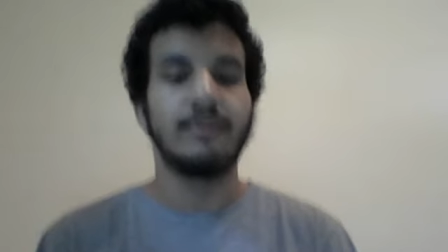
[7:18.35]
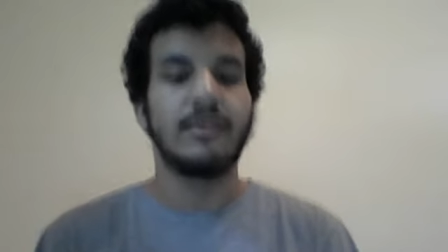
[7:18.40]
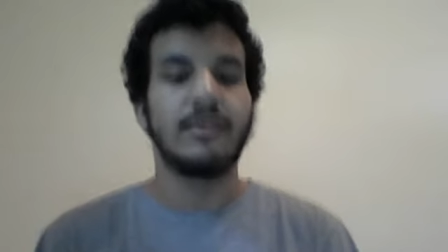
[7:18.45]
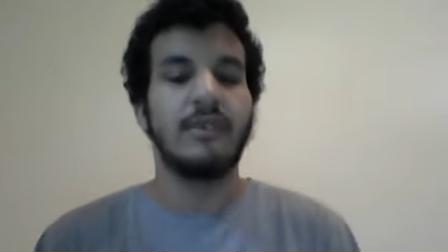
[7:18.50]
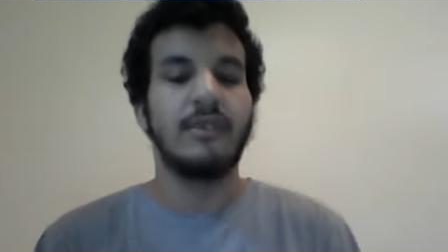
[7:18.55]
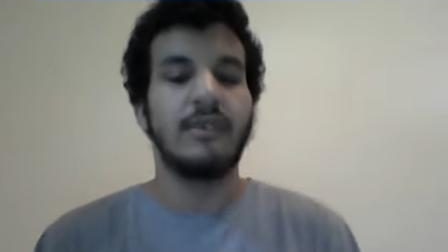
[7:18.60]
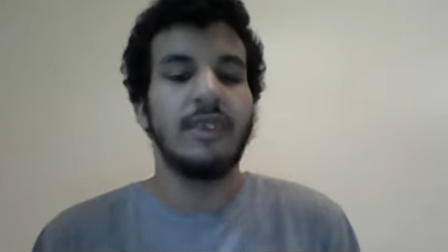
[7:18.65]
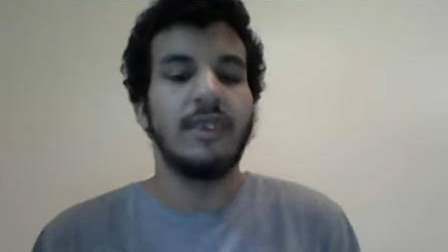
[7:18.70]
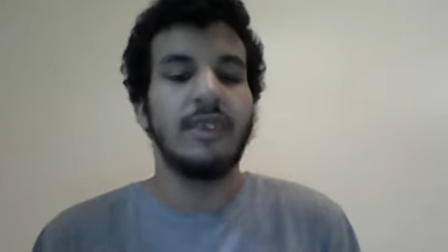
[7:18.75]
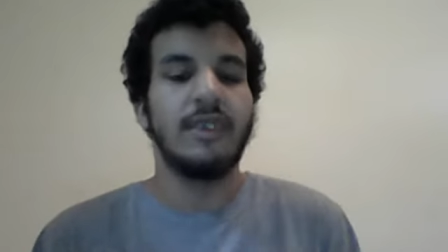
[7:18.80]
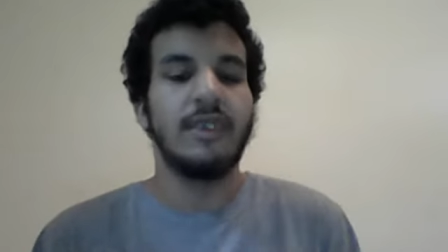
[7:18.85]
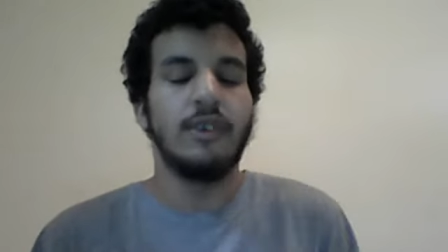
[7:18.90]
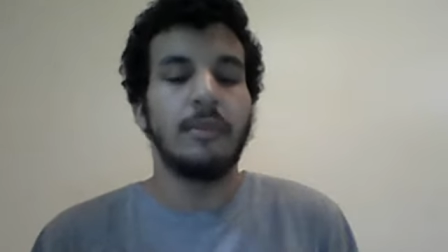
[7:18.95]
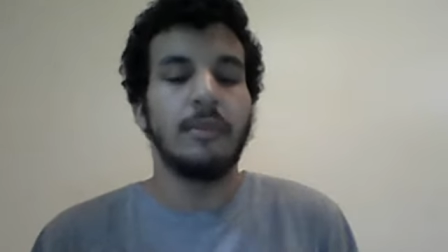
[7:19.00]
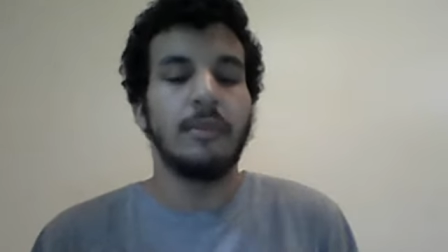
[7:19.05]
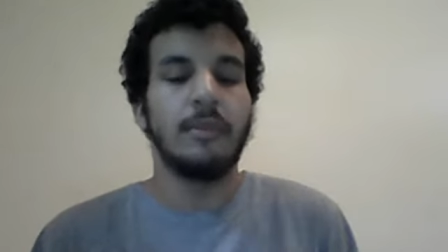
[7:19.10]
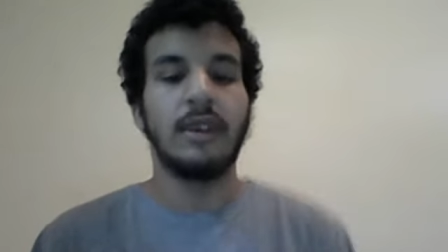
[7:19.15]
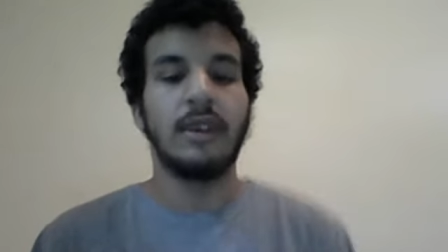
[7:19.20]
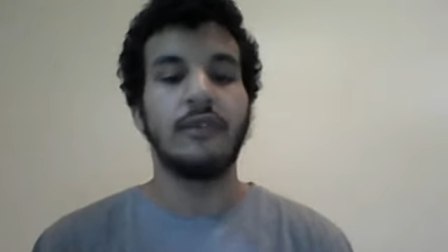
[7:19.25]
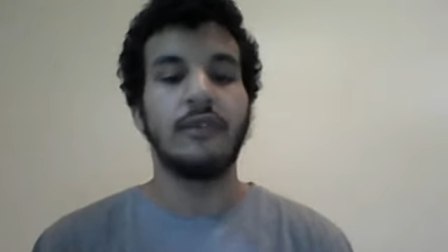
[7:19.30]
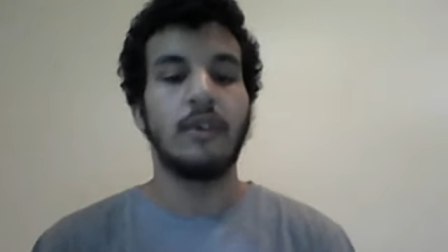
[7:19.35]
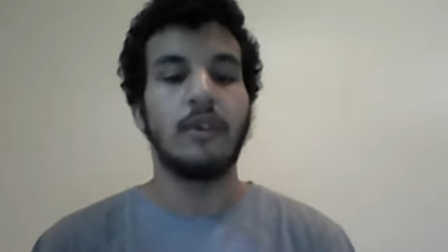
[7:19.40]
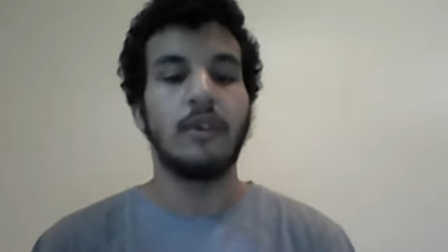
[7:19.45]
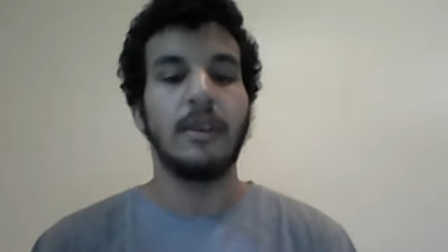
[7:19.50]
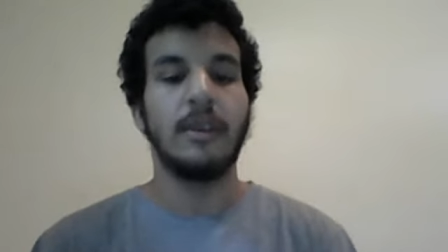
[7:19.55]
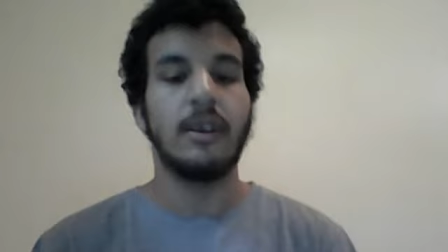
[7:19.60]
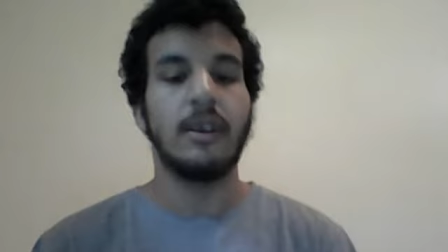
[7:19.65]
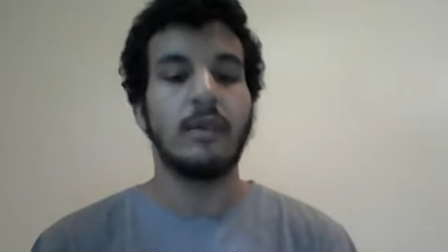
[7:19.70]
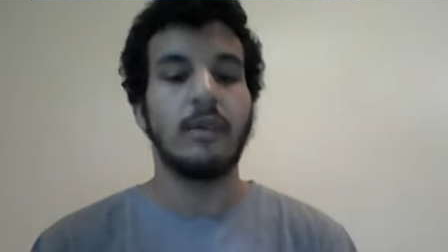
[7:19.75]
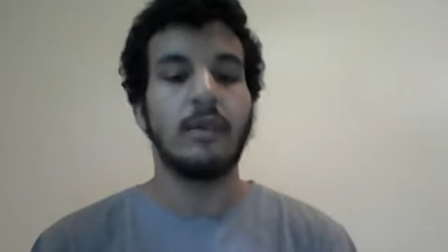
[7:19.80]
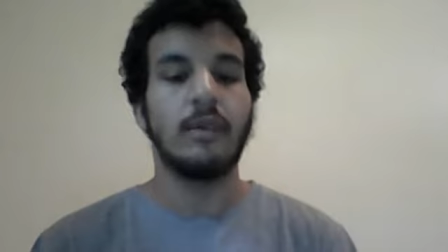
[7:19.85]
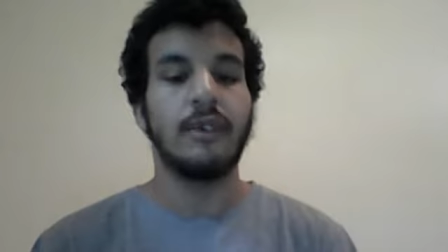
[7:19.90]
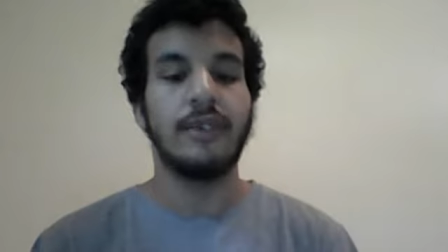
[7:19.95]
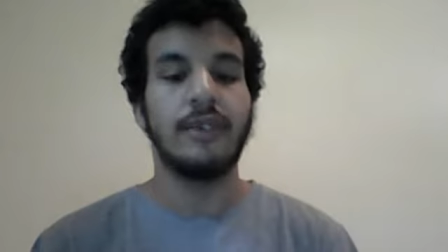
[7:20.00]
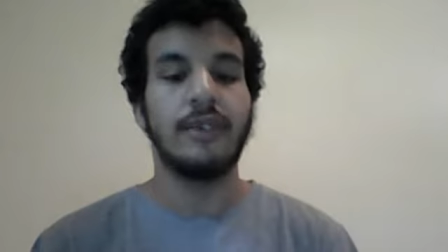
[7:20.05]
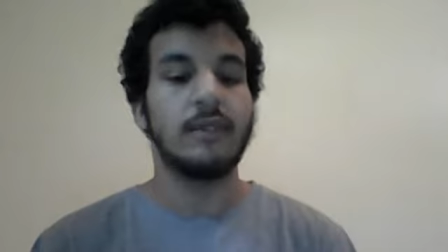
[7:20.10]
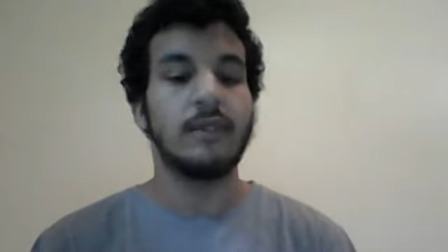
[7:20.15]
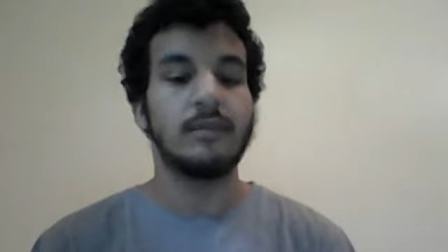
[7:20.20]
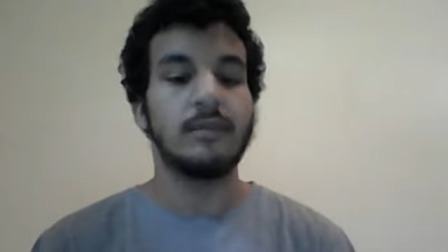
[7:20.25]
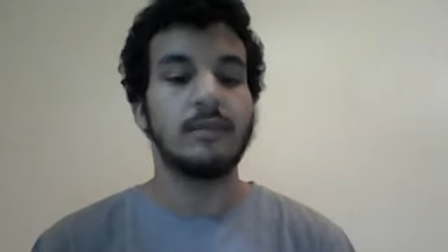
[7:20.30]
didn't really do much for me,
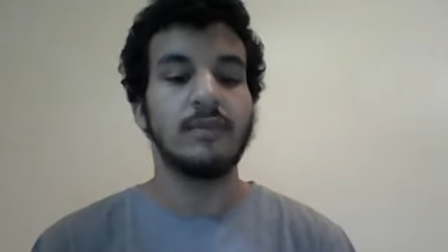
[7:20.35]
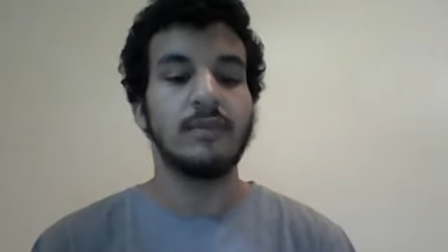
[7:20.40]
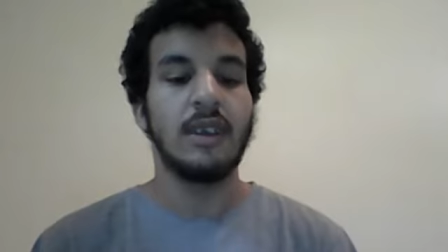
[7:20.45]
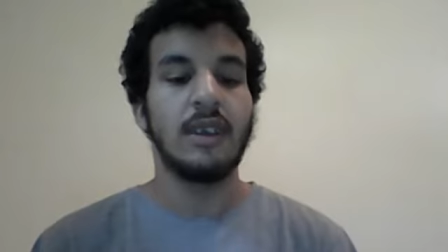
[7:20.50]
so